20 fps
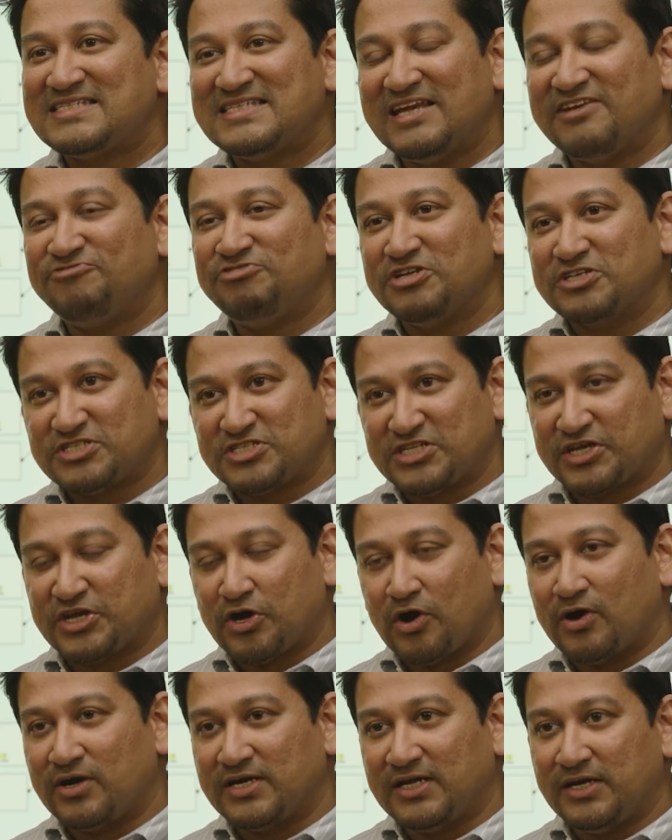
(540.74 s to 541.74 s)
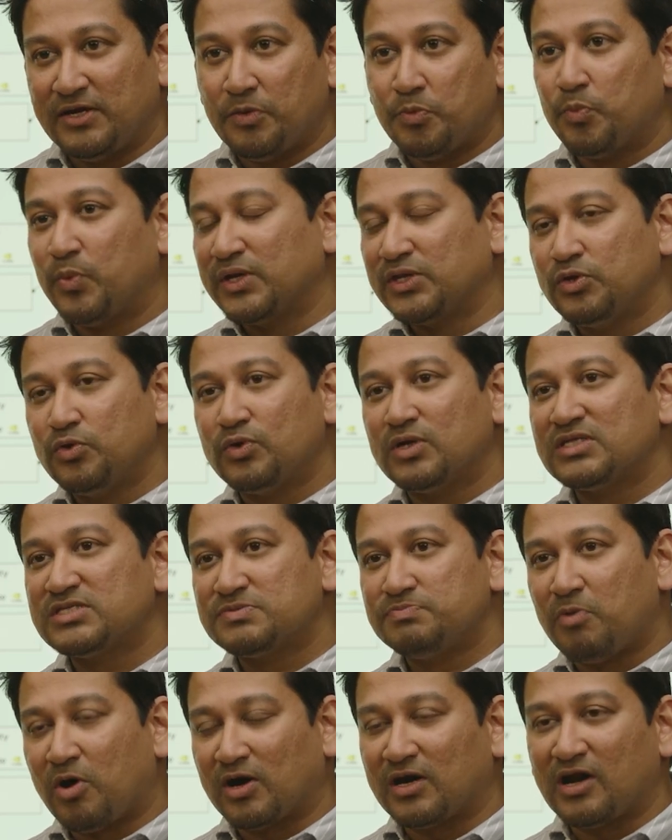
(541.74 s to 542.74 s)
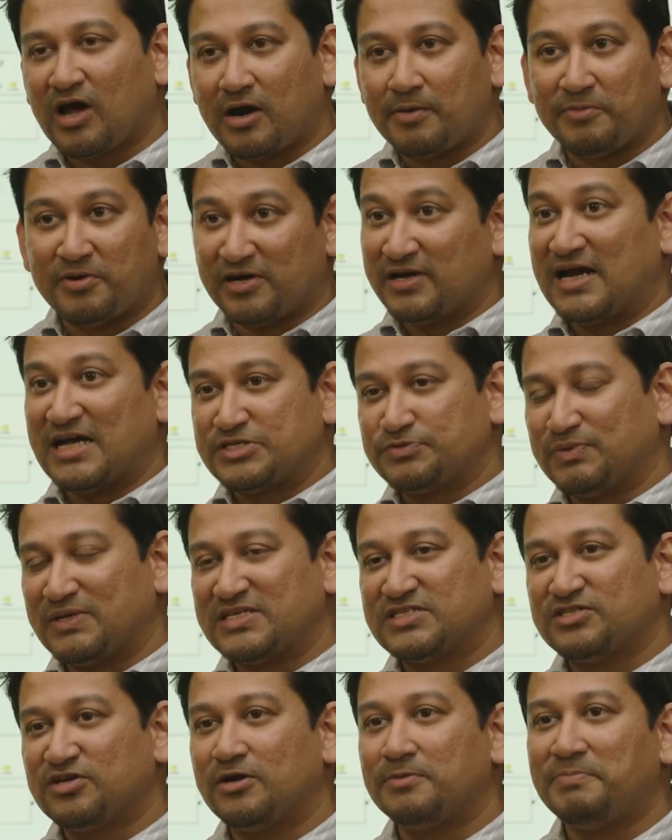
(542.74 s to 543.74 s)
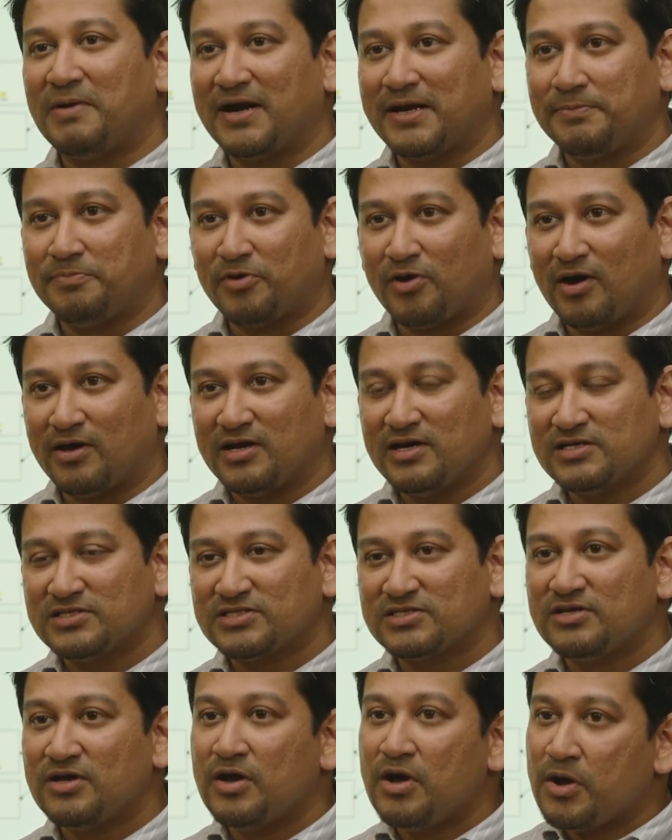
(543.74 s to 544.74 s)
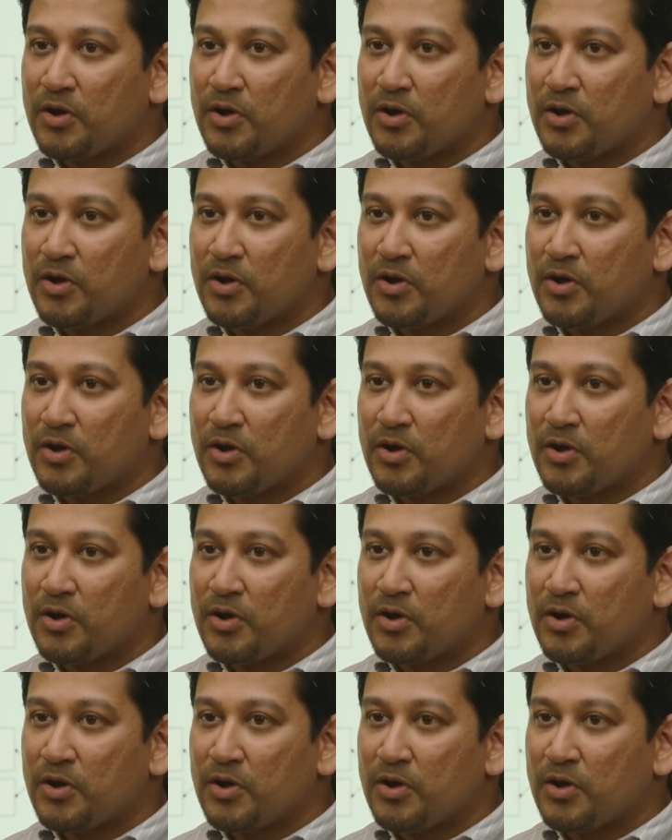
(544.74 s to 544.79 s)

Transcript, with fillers: safety and security with Google's Model Armor as well as third-party products